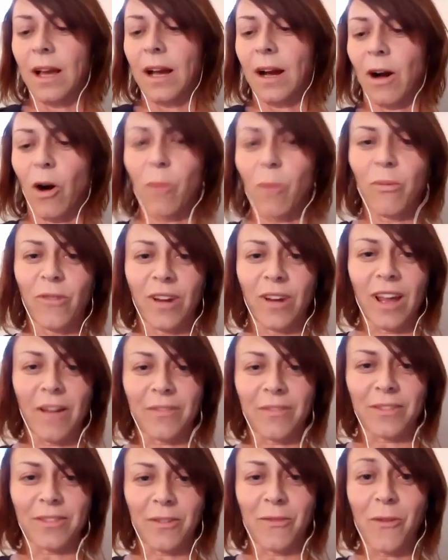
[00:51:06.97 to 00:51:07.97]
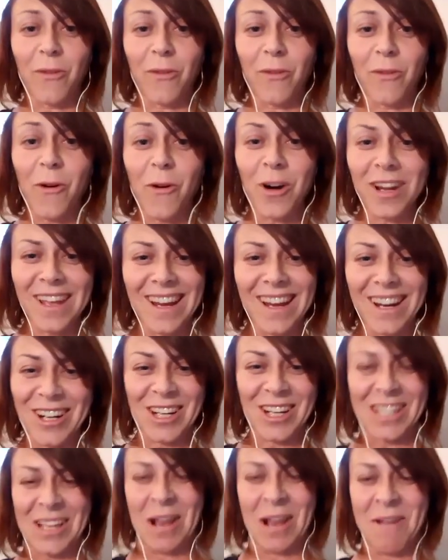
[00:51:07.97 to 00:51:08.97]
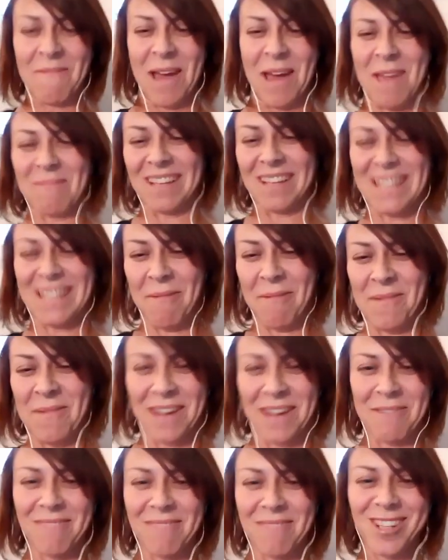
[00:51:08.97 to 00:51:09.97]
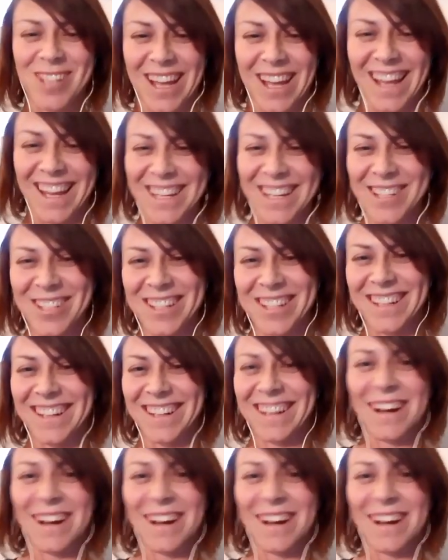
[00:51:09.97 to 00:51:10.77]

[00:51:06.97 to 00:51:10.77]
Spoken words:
Hopefully after 4 years, maybe something will change,